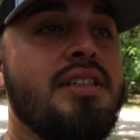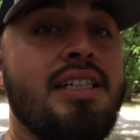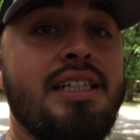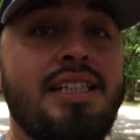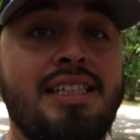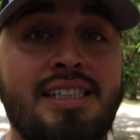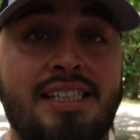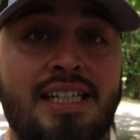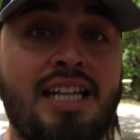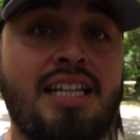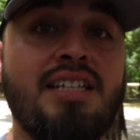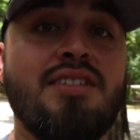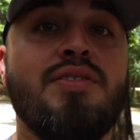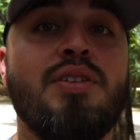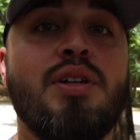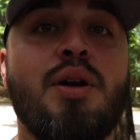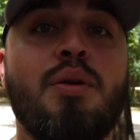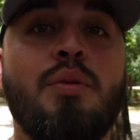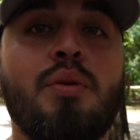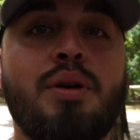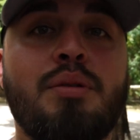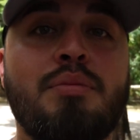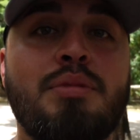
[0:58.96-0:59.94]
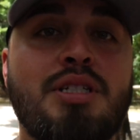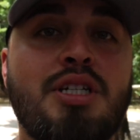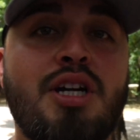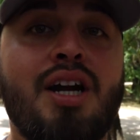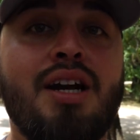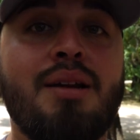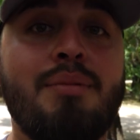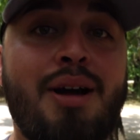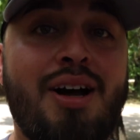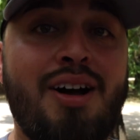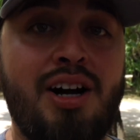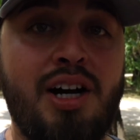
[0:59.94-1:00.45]
In today's video, we're going to be
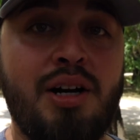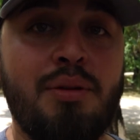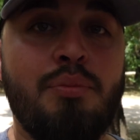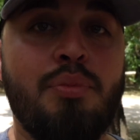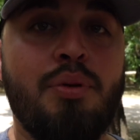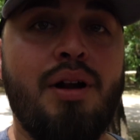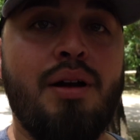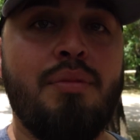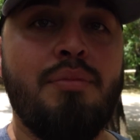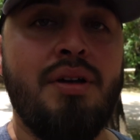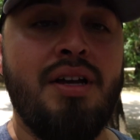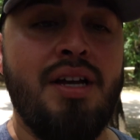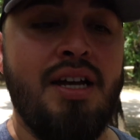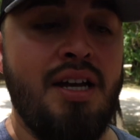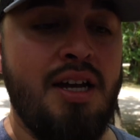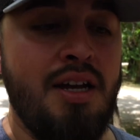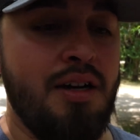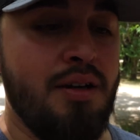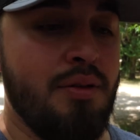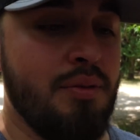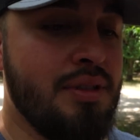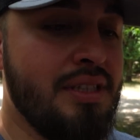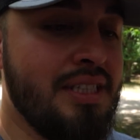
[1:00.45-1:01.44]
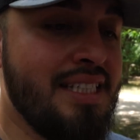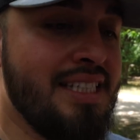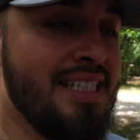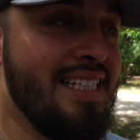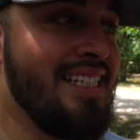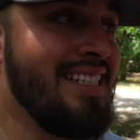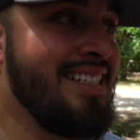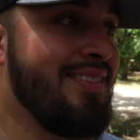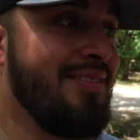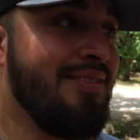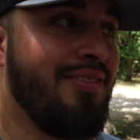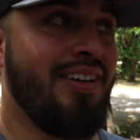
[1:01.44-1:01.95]
talking about hunt prep. With the
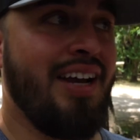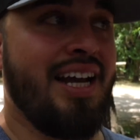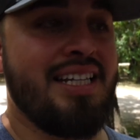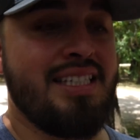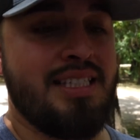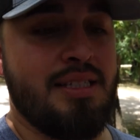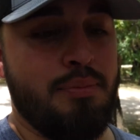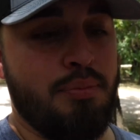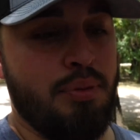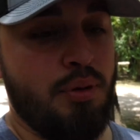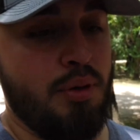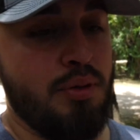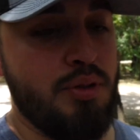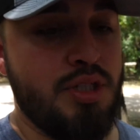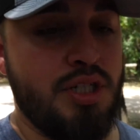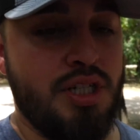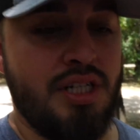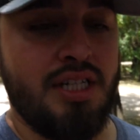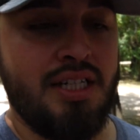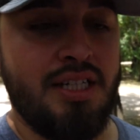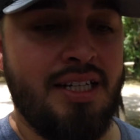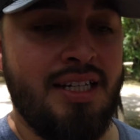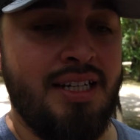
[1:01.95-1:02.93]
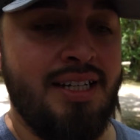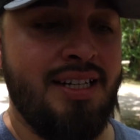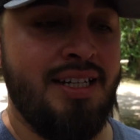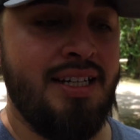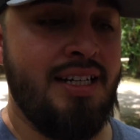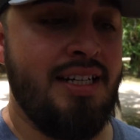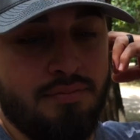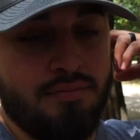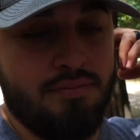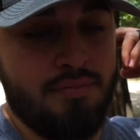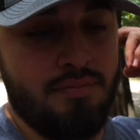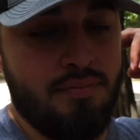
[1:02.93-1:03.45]
season fast approaching,
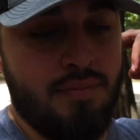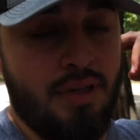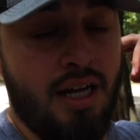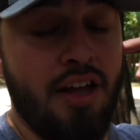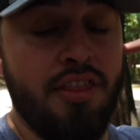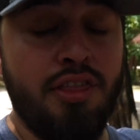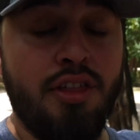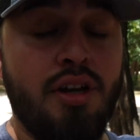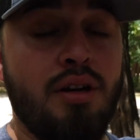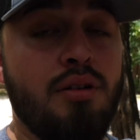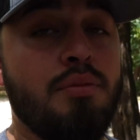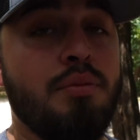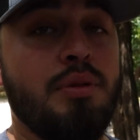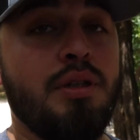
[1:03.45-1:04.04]
I thought it would